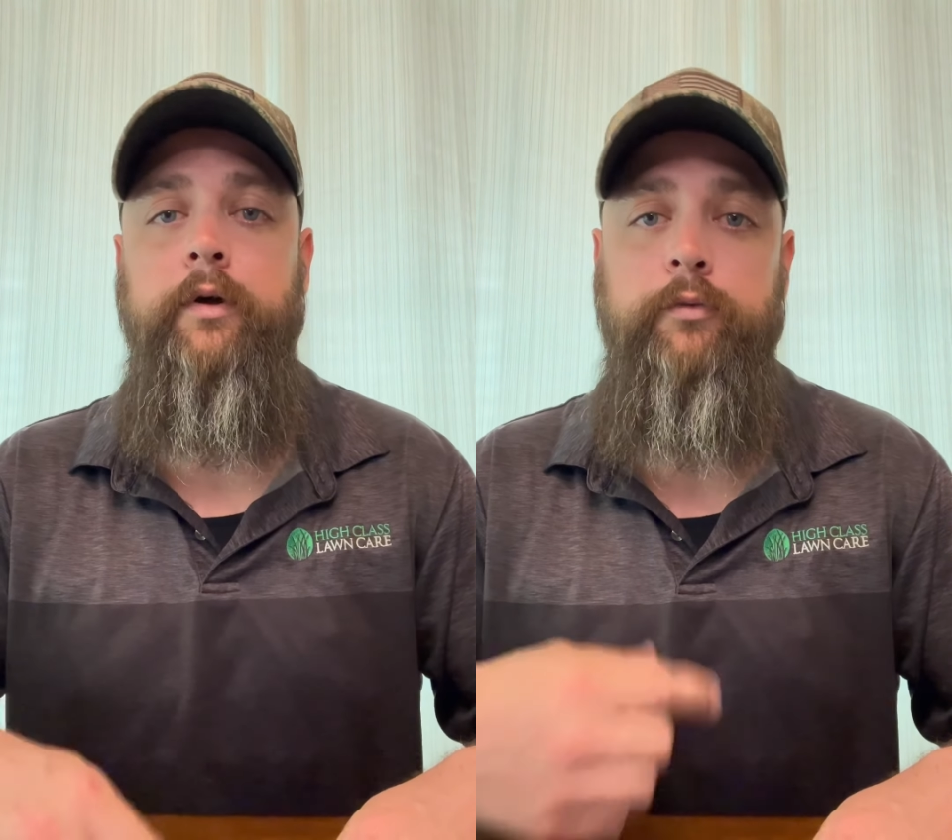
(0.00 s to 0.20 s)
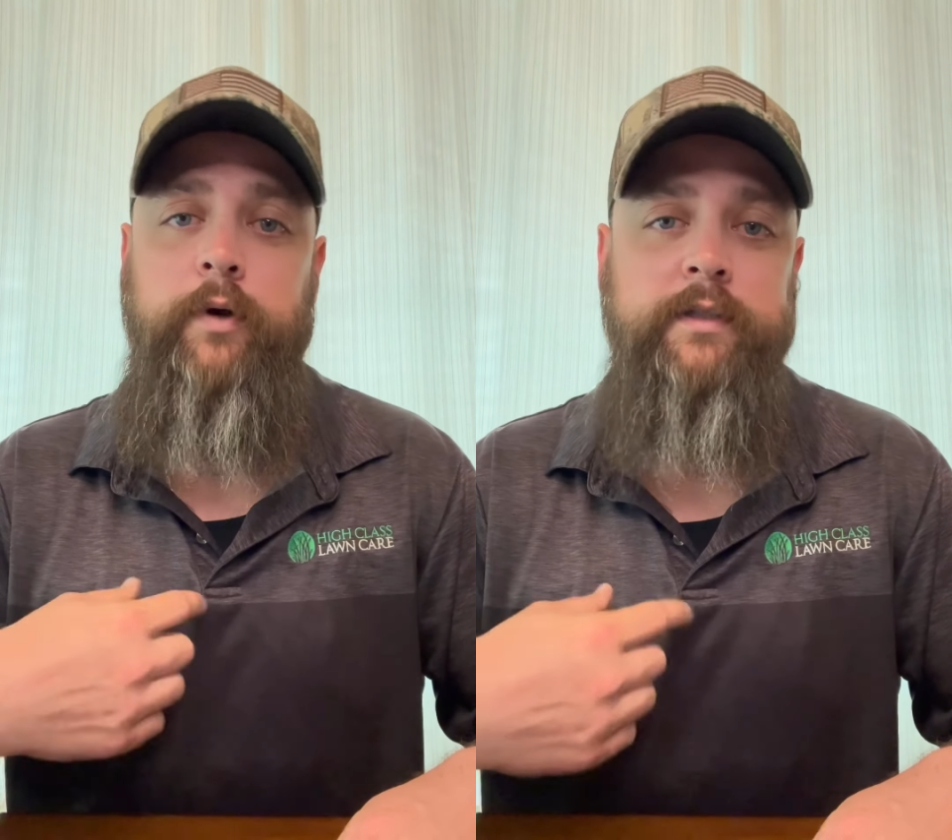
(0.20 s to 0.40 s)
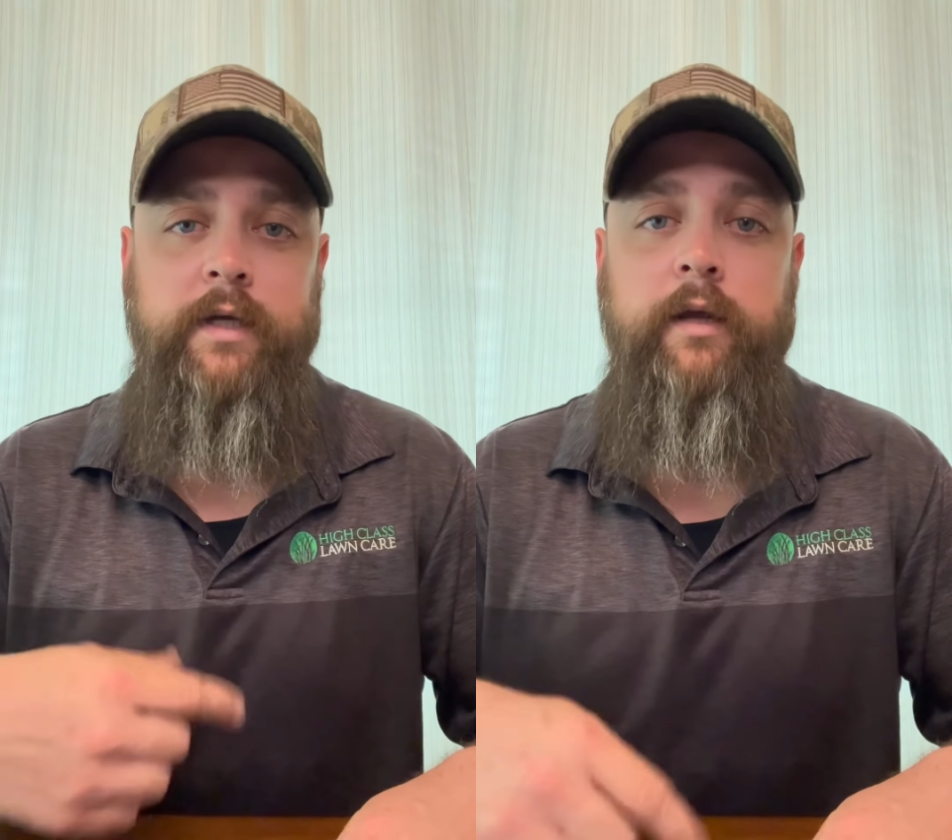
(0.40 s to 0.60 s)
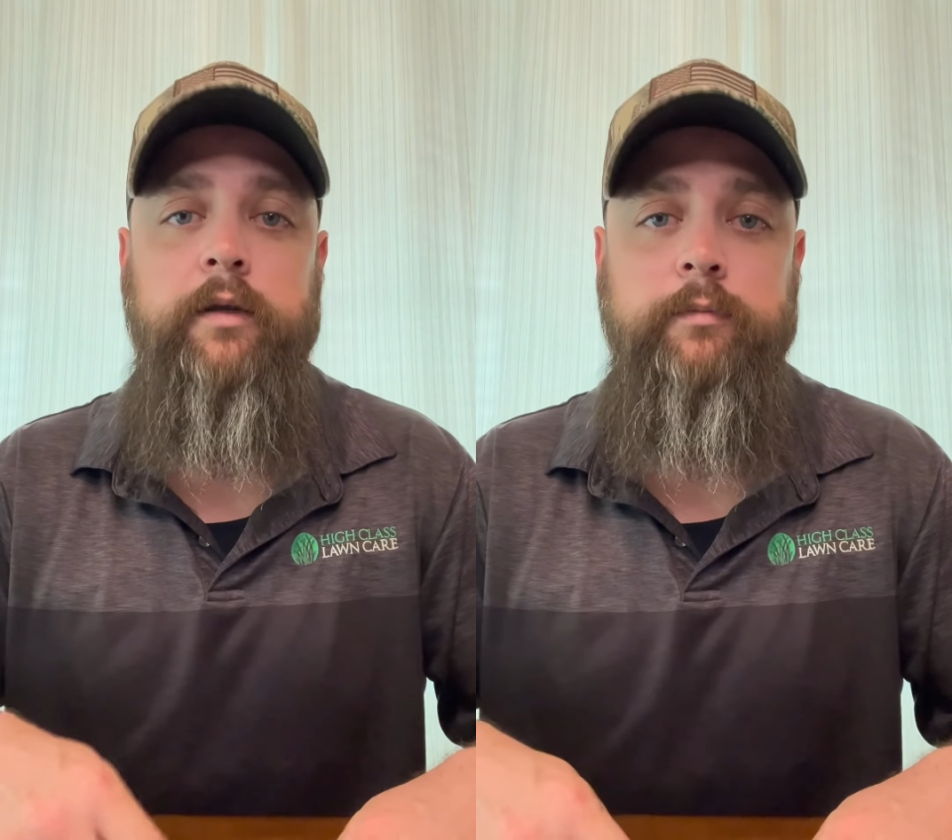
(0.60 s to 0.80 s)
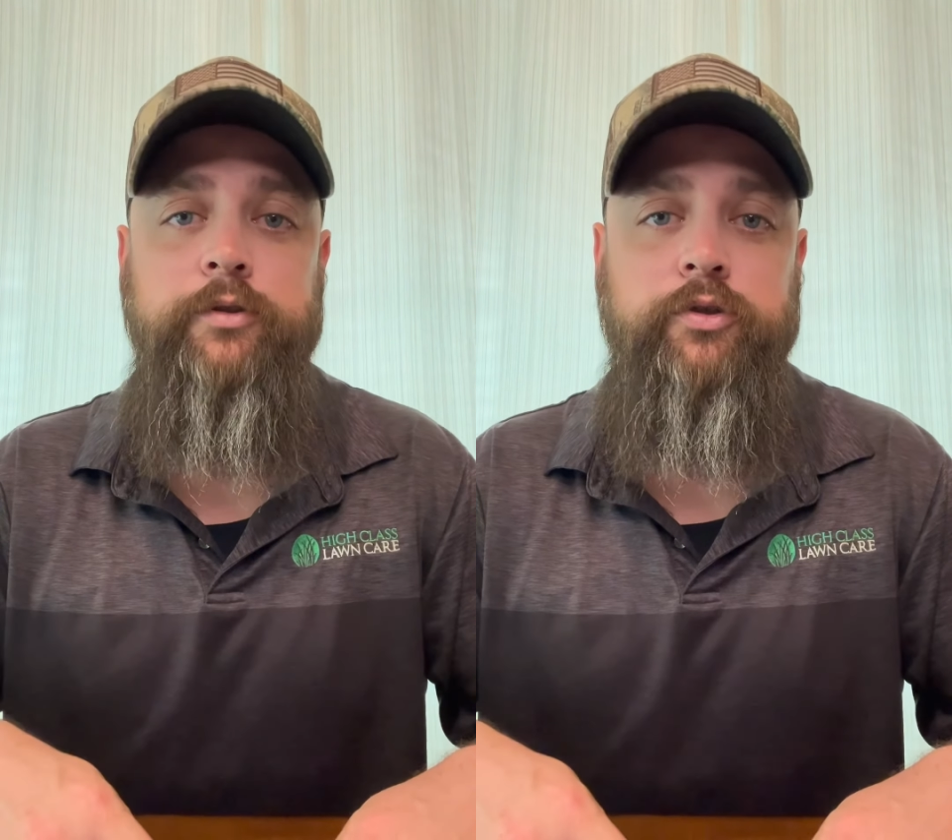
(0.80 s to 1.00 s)
Otherwise, I
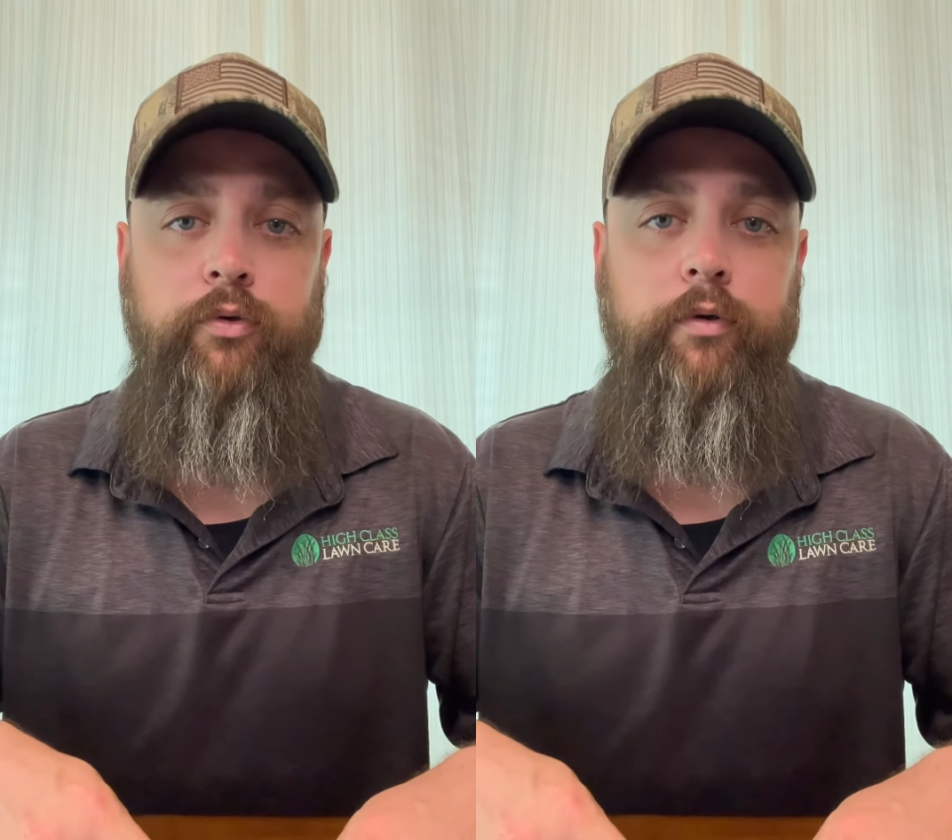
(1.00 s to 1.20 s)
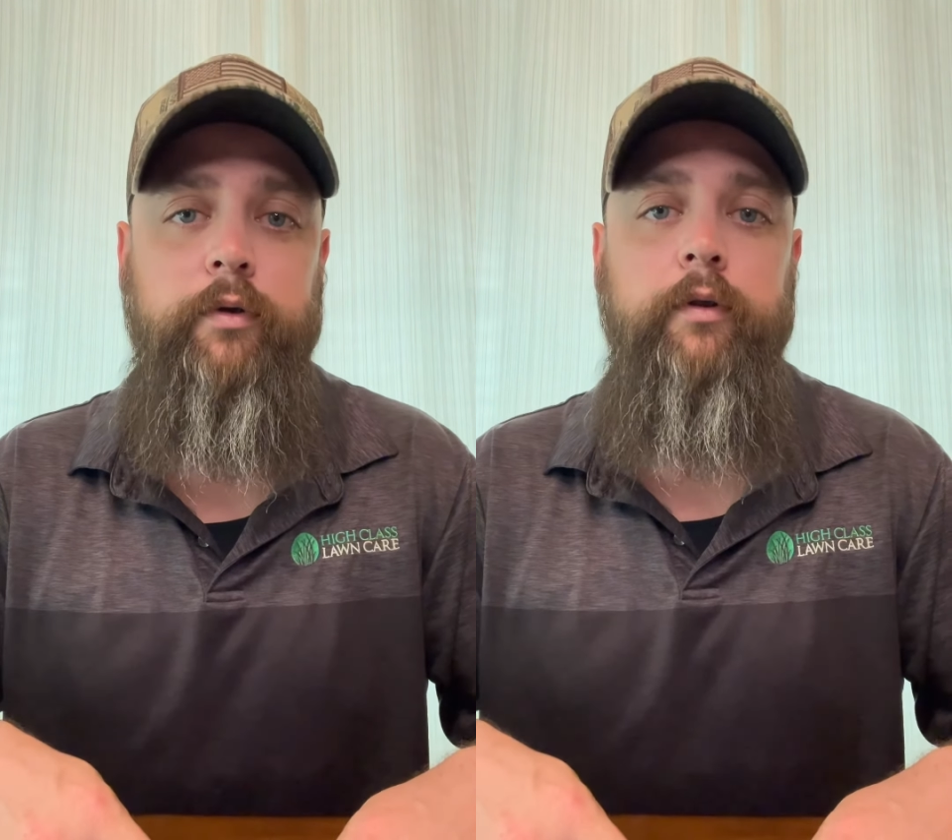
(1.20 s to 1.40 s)
end up short.